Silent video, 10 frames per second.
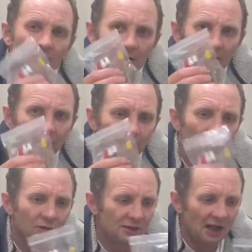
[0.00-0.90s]
these
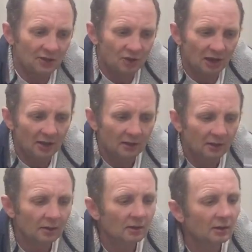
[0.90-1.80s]
filters actually,
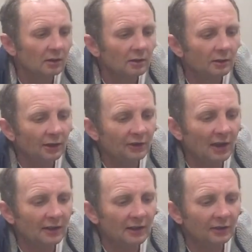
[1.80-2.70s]
you
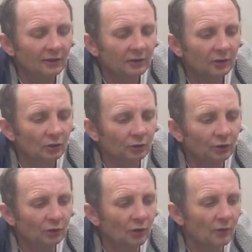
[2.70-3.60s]
take this, you
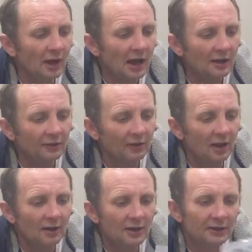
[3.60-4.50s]
unscrew that,
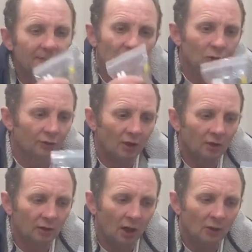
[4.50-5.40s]
and this filter
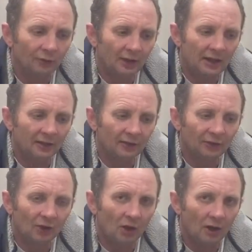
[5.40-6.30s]
goes
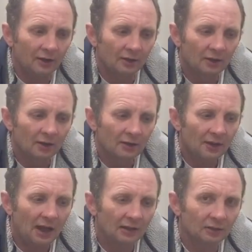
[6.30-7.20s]
inside
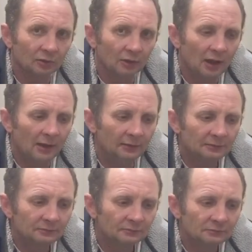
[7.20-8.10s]
the handle there.
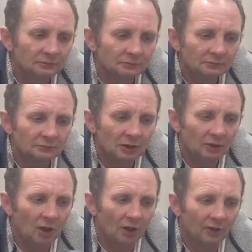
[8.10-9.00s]
And
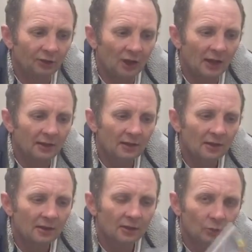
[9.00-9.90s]
like I say,
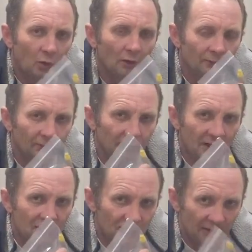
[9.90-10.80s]
there's 1 for
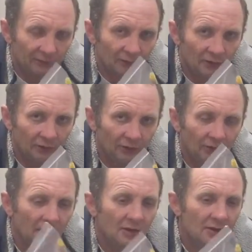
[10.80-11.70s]
each
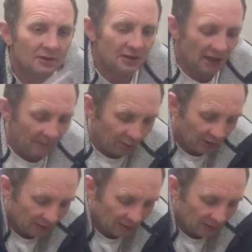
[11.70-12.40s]
different tip.